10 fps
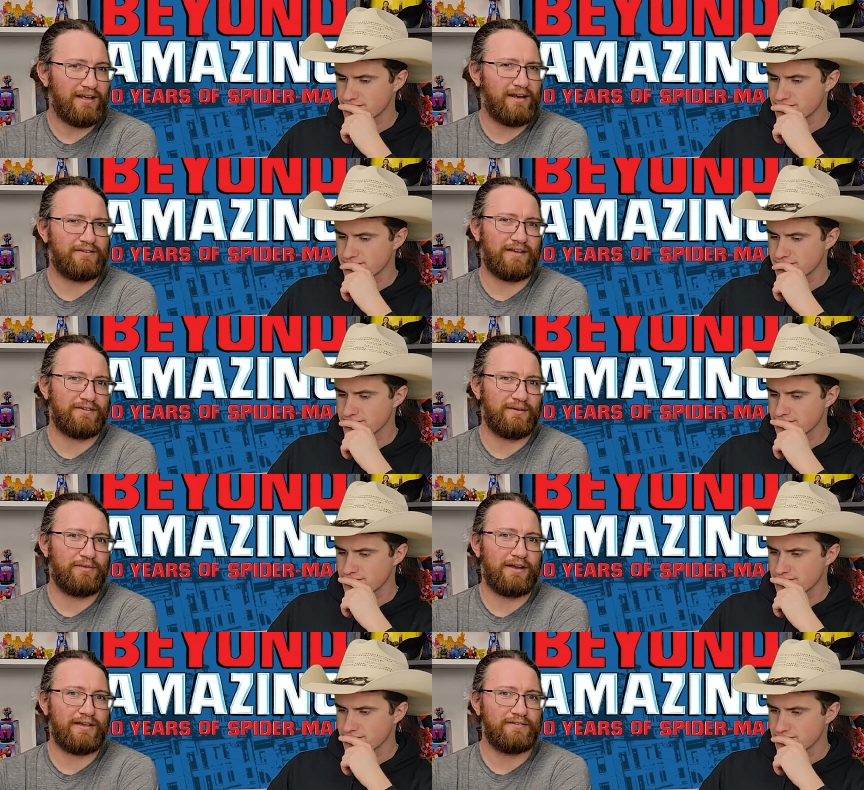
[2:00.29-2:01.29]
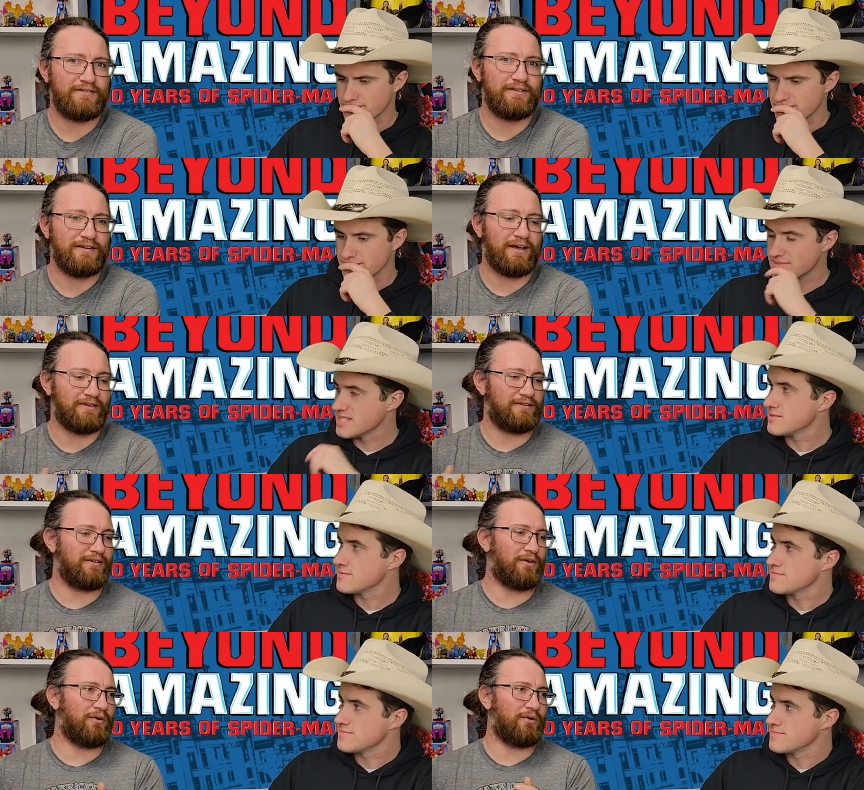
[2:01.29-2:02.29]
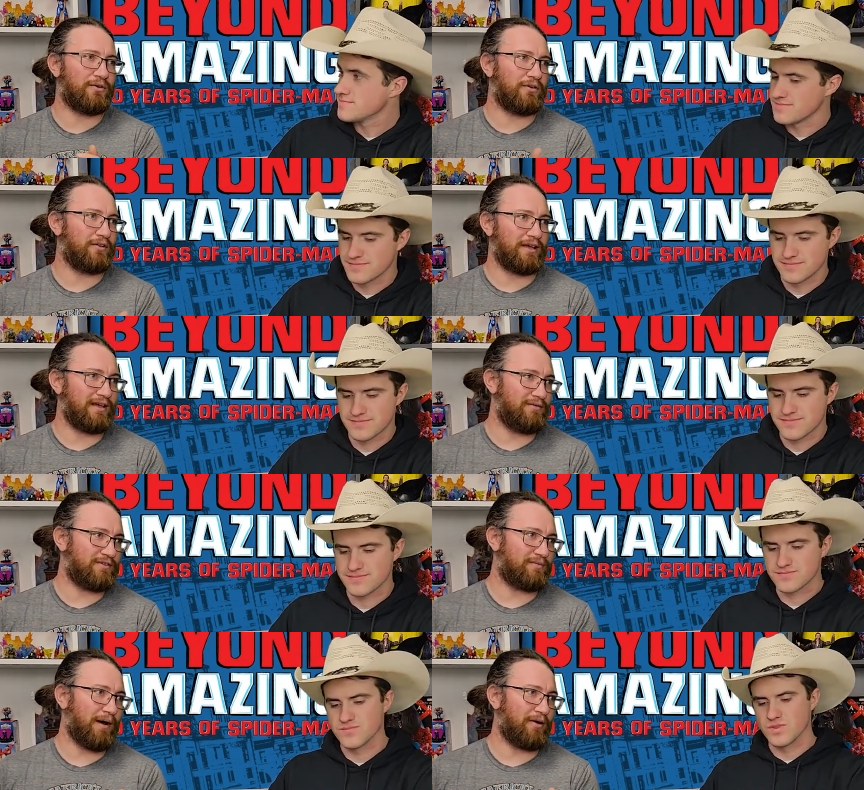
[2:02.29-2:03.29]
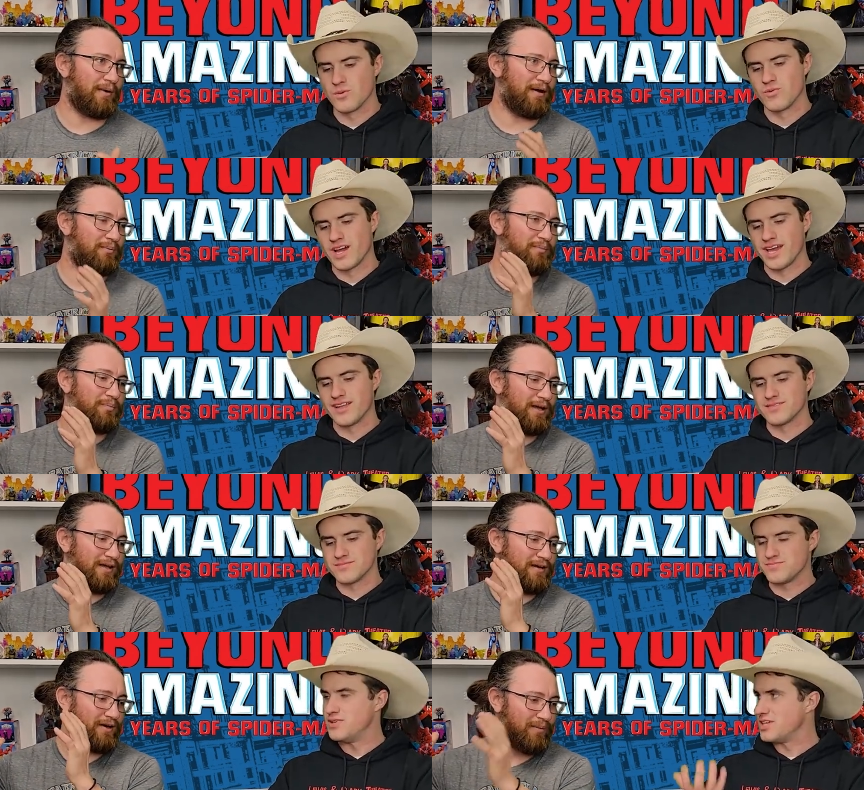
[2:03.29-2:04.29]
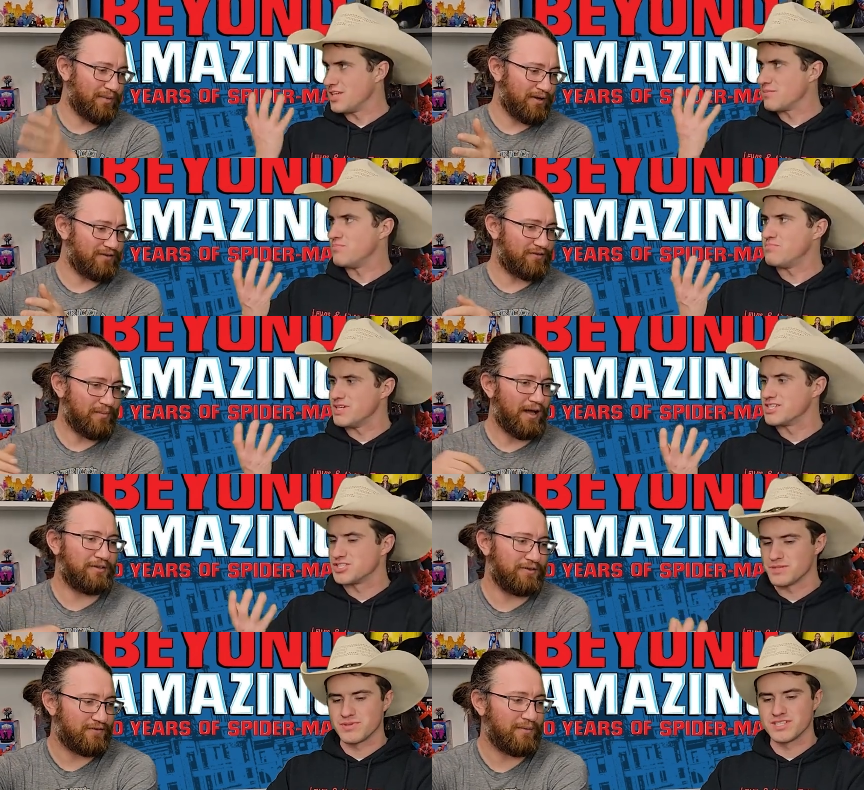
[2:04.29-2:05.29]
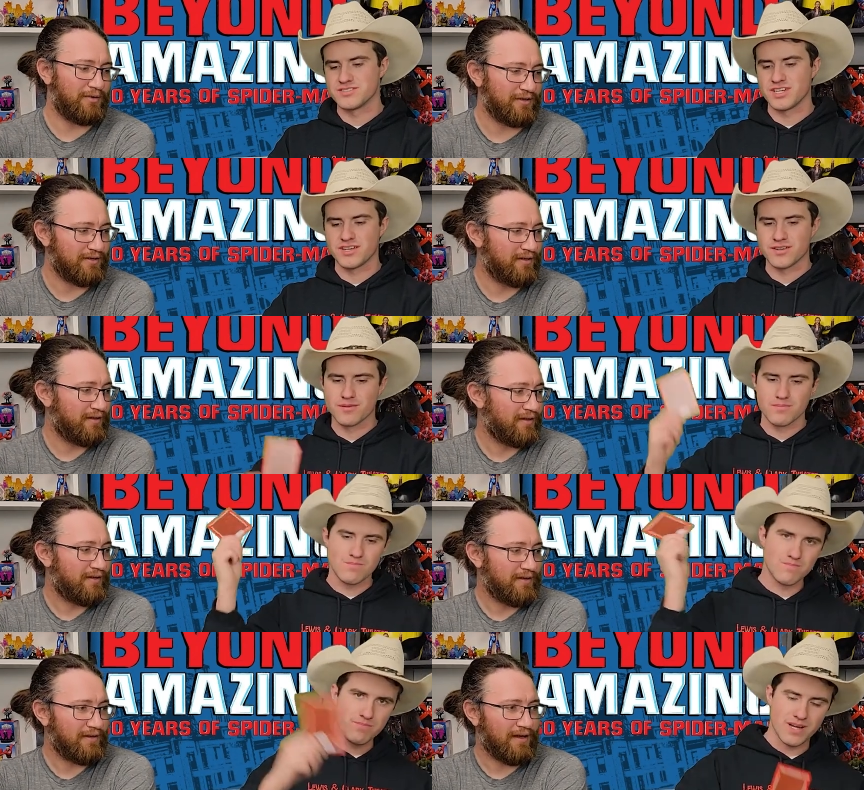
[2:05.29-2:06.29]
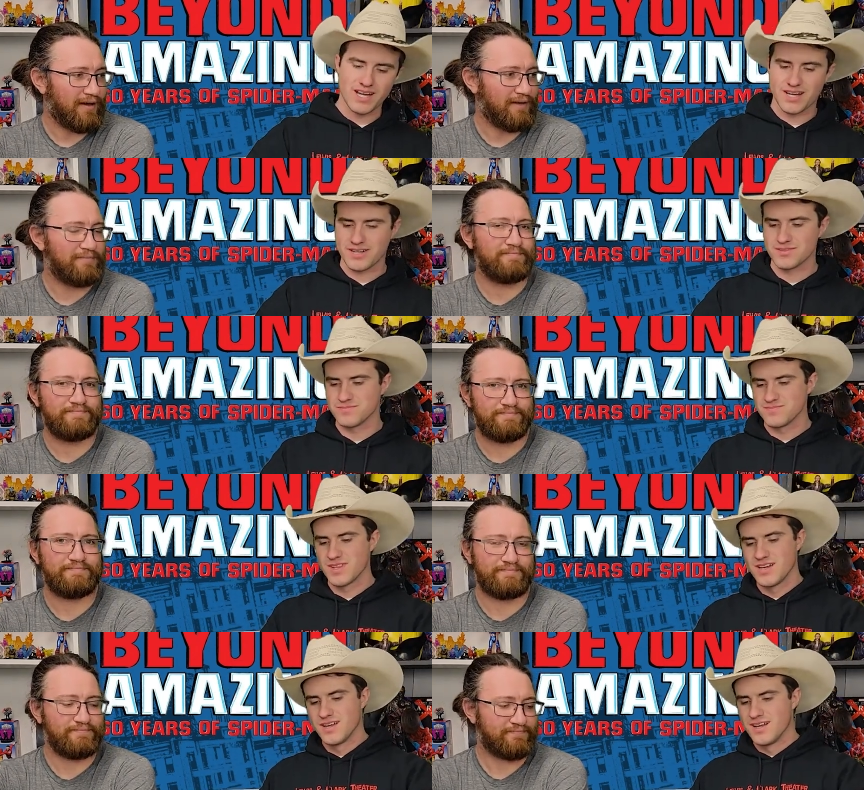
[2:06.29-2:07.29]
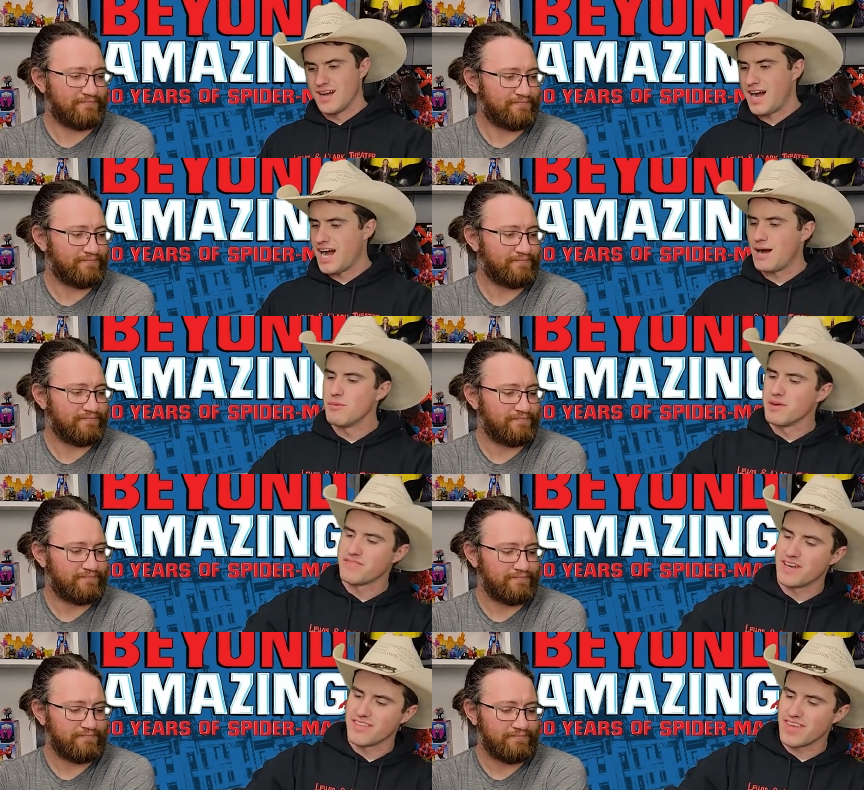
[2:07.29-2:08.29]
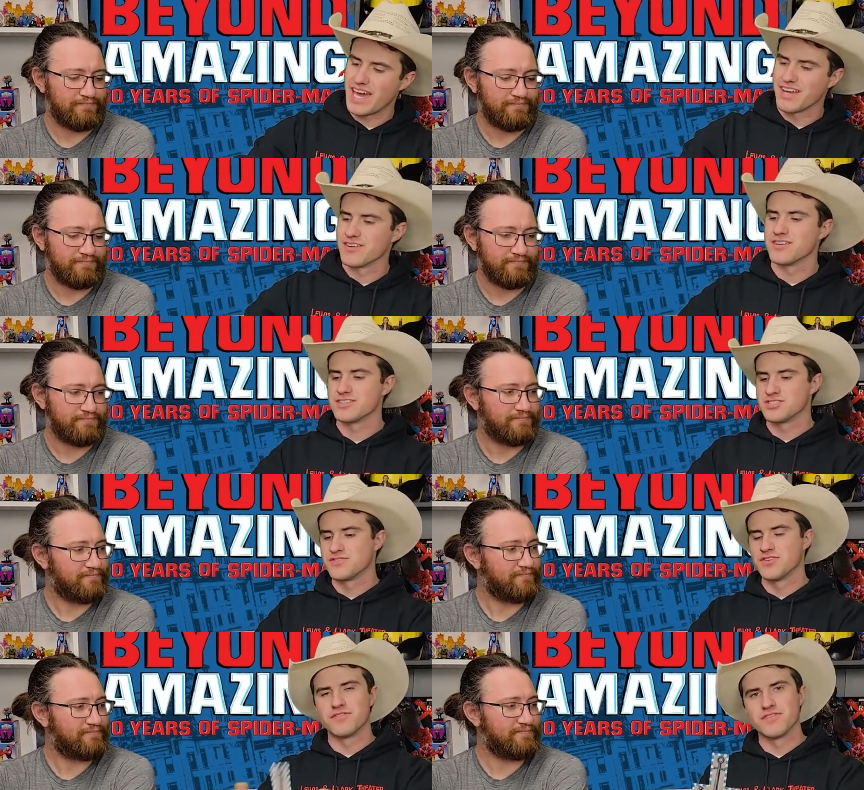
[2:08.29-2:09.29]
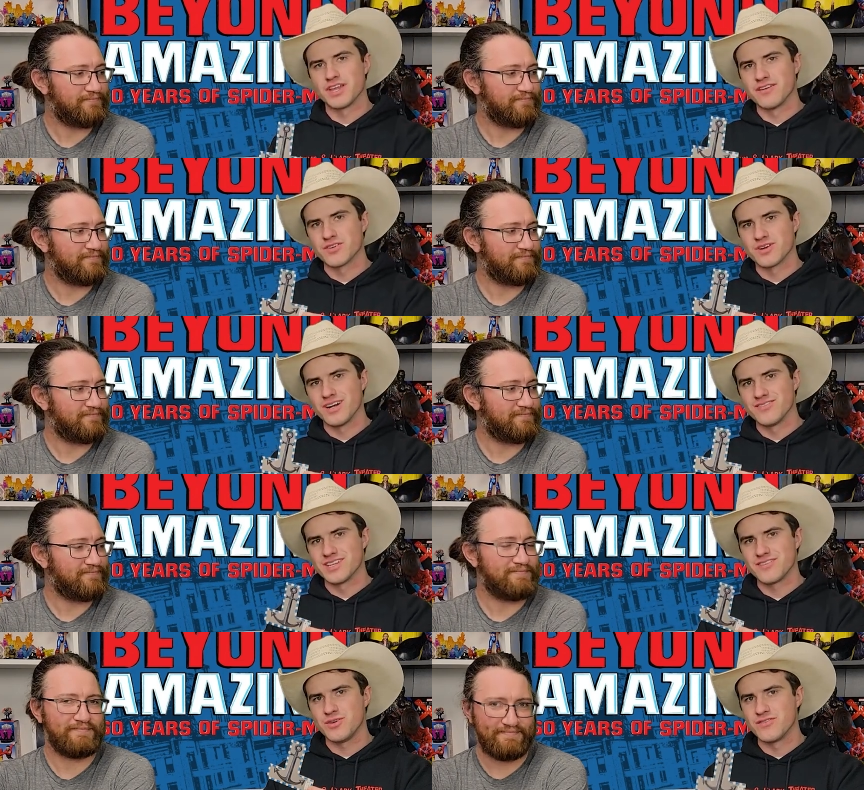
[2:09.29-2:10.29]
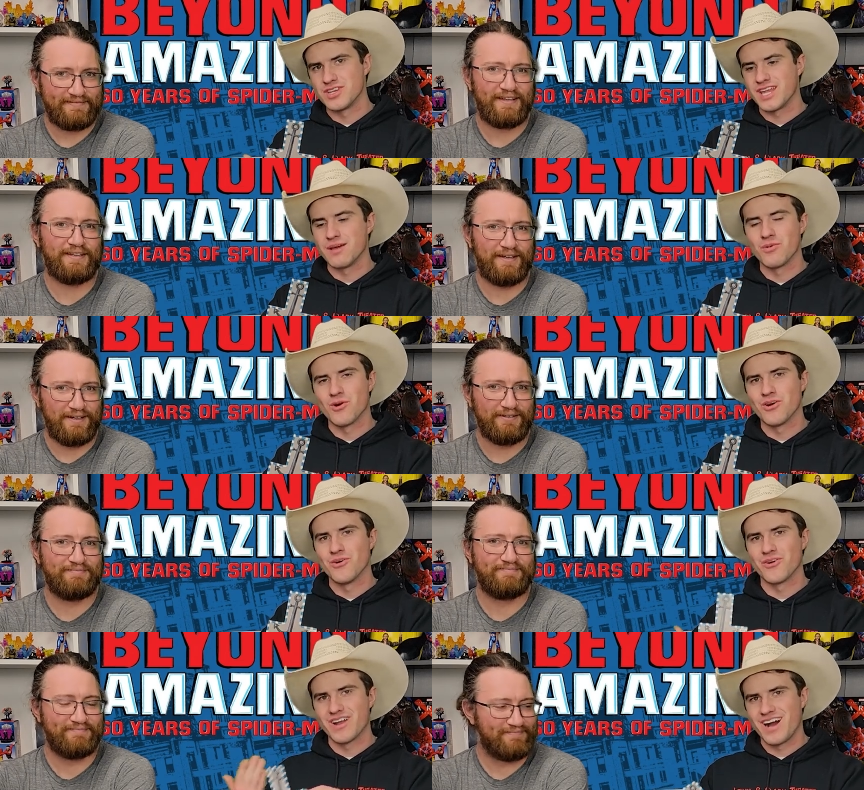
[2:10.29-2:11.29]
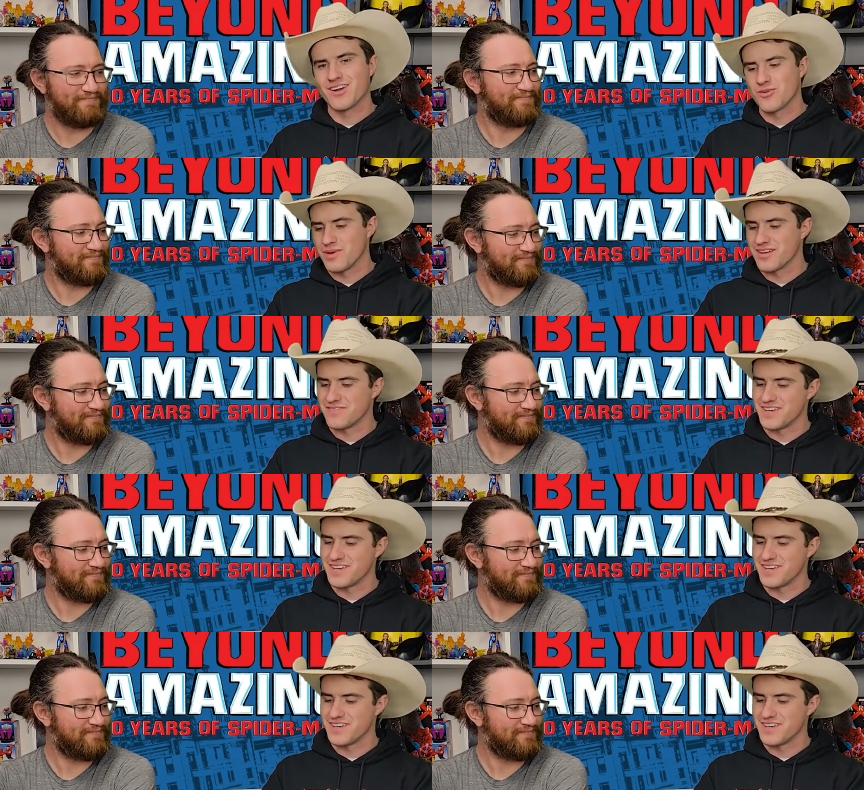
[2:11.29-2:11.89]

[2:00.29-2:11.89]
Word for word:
Speaker 1: and it's like something I can see. I can see the Hulk or like even Spider Man right. picking it up, up and smashing somebody. Container.
Speaker 2: Yeah. I'm a big fan of the anchor, just for the flavor of it. If you have a Namor yeah. or an Aquaman